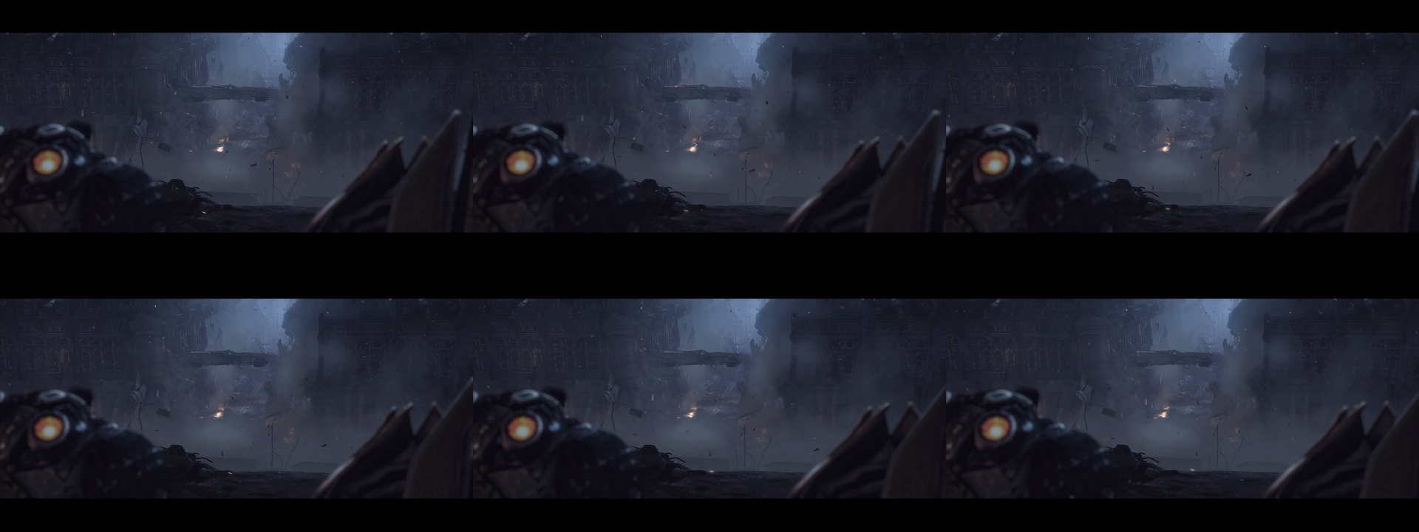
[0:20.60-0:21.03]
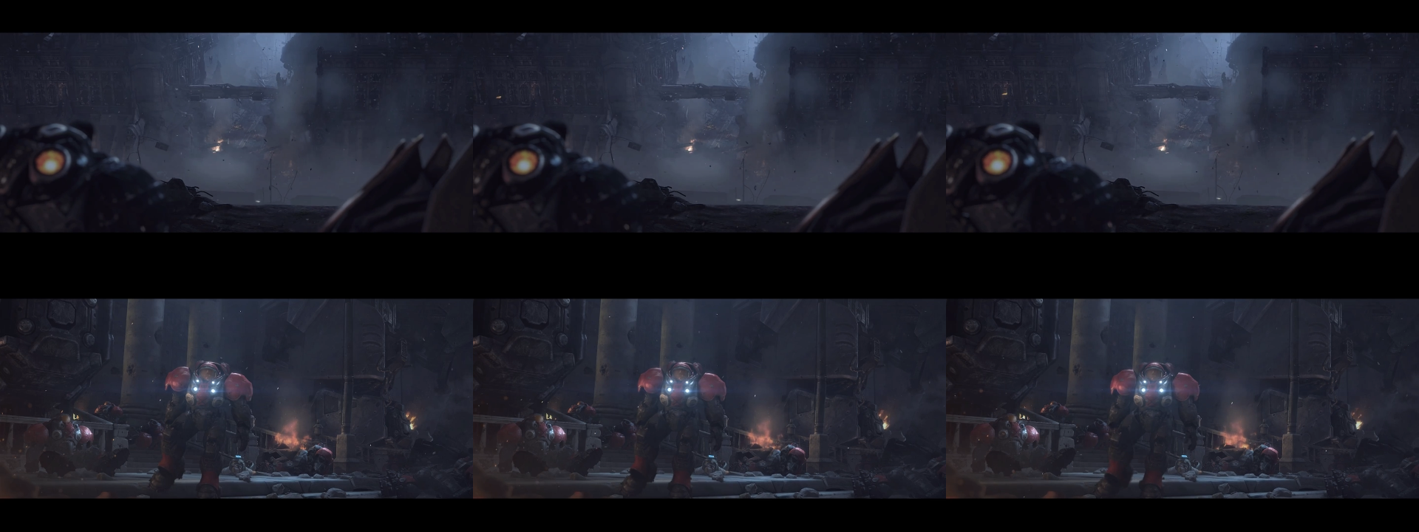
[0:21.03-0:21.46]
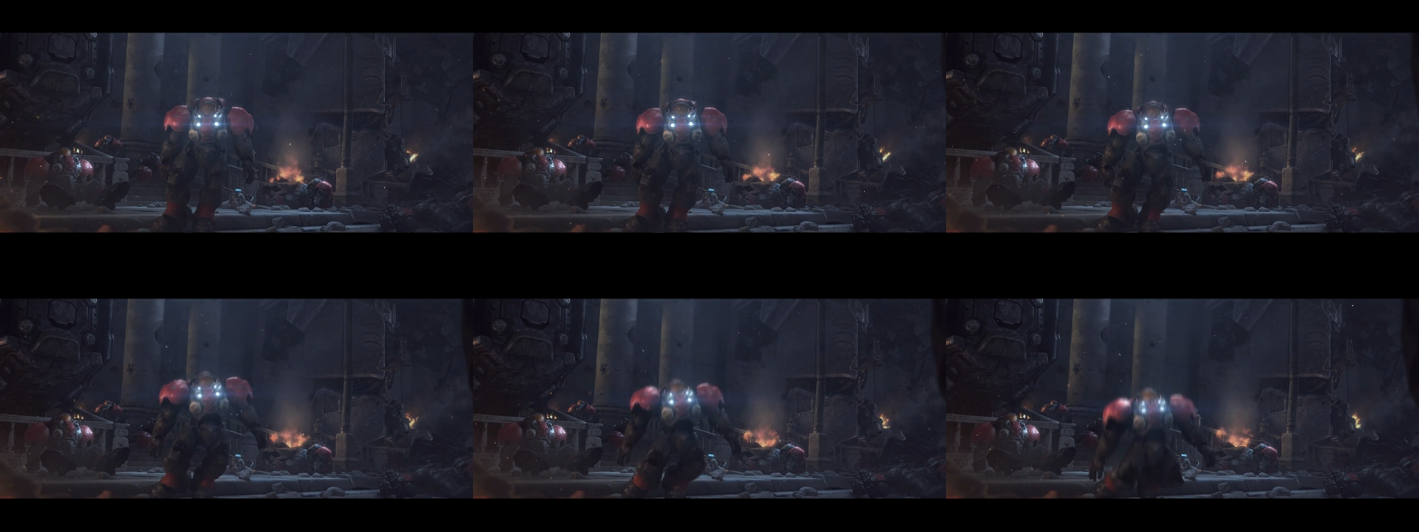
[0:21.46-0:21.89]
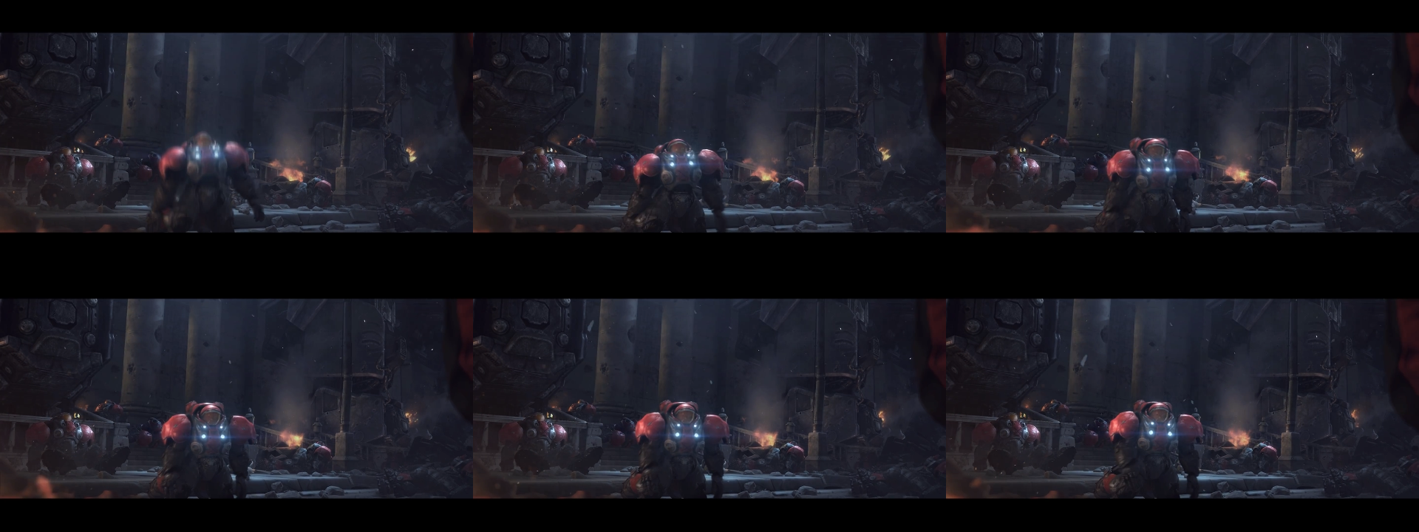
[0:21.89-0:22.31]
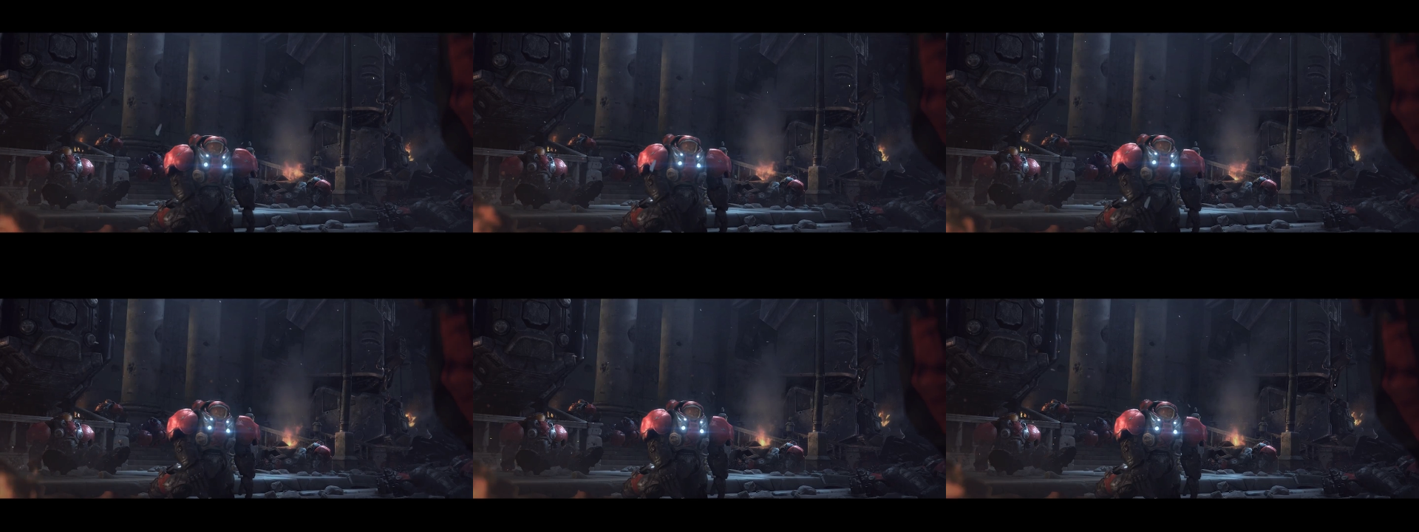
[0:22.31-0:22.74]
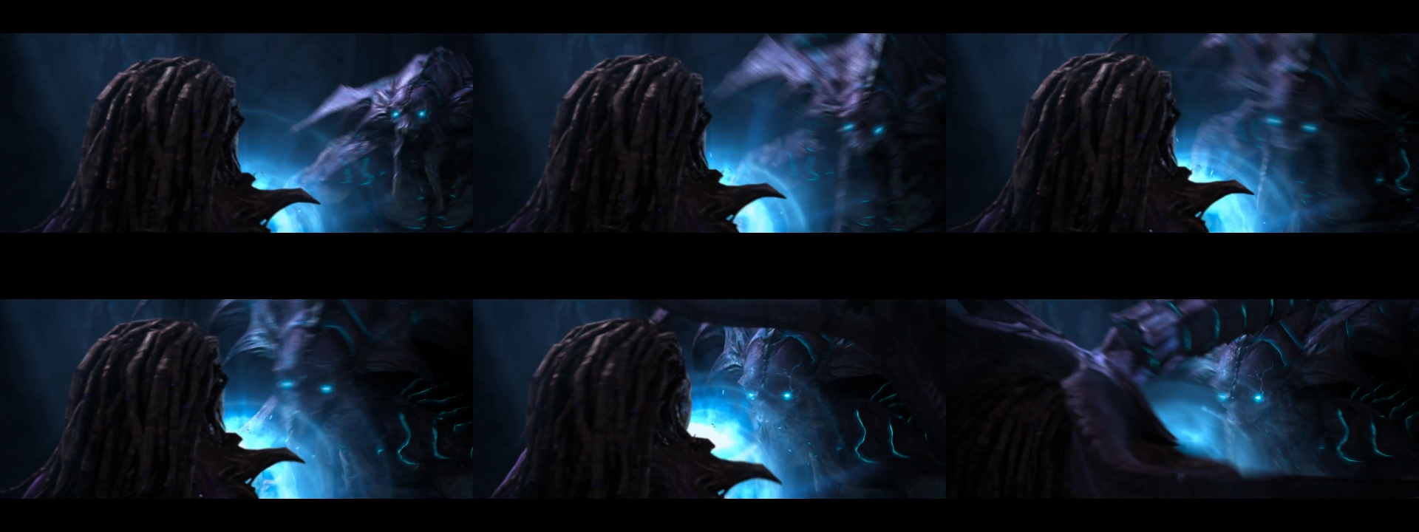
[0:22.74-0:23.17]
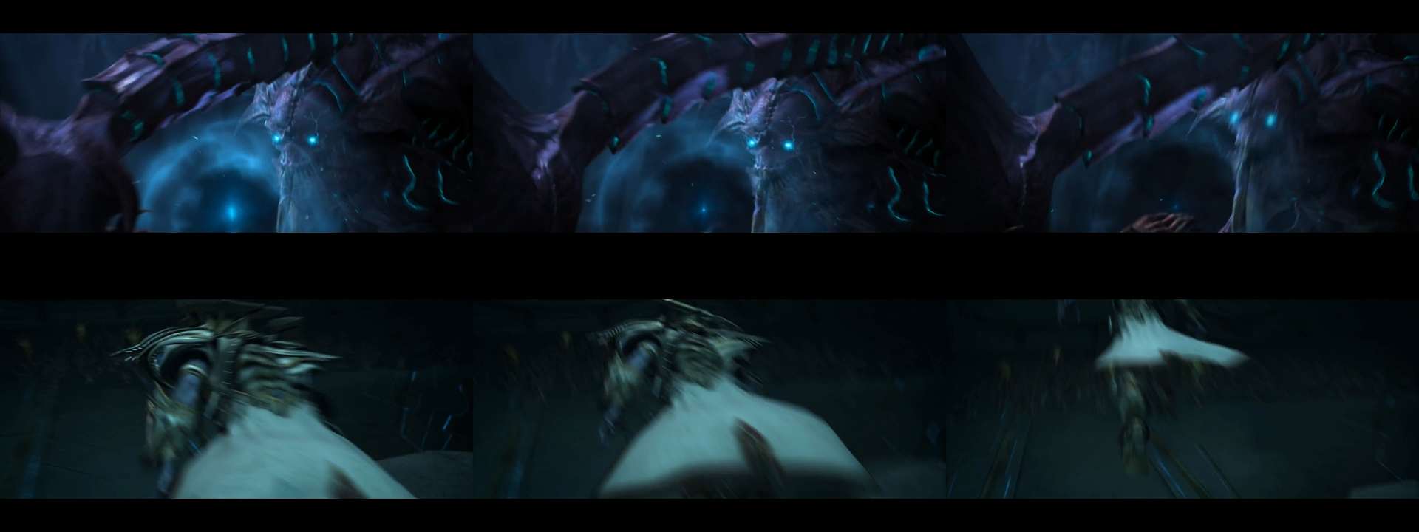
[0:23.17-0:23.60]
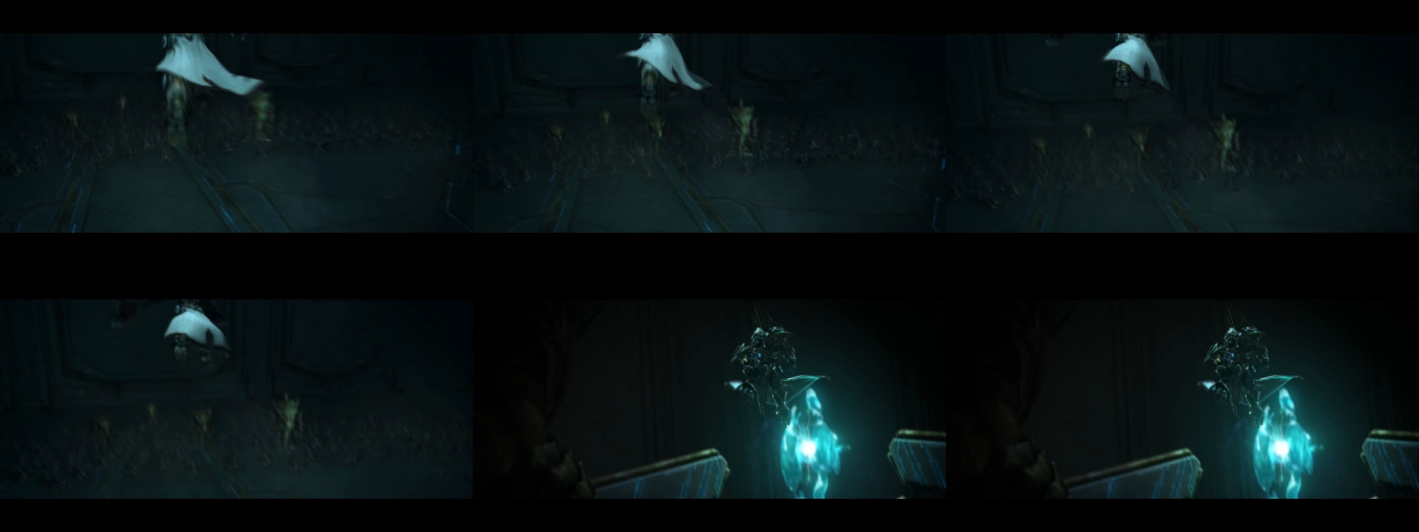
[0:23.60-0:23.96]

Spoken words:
Nobody's mouth can be seen.